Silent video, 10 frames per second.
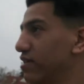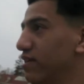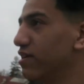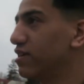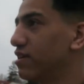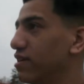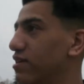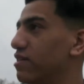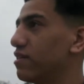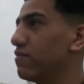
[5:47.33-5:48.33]
They're no.
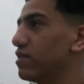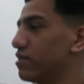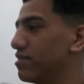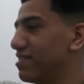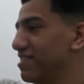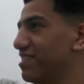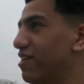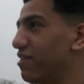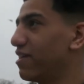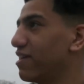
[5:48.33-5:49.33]
vicious. Uh,
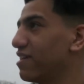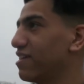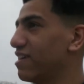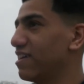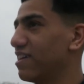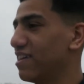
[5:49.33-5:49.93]
are they? No.